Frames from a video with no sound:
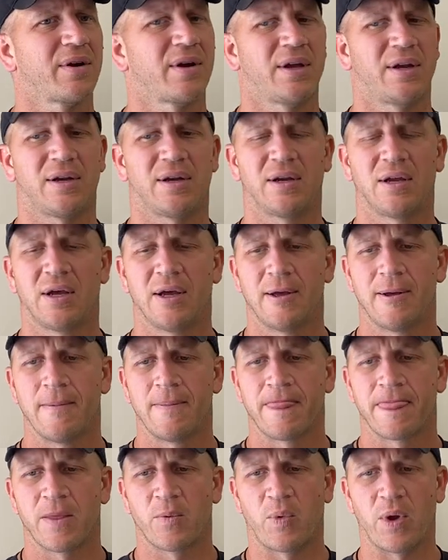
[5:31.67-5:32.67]
And
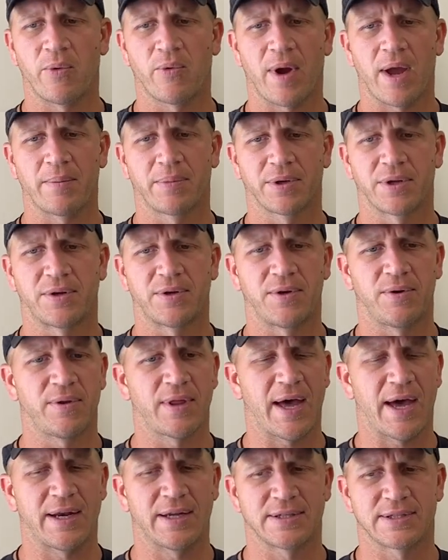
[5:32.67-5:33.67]
we were able to do
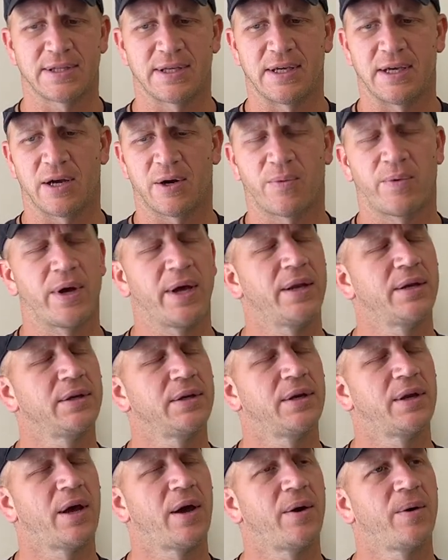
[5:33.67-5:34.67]
that as the year went,
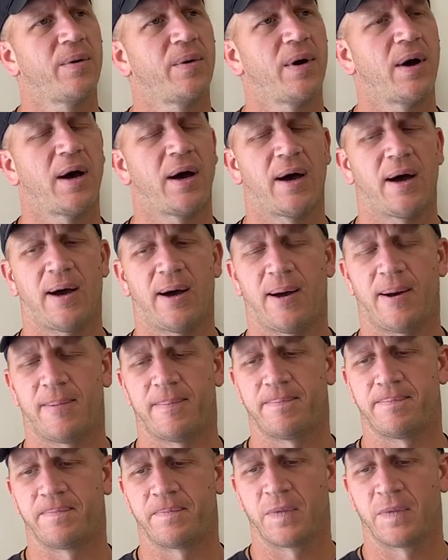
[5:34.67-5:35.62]
you know.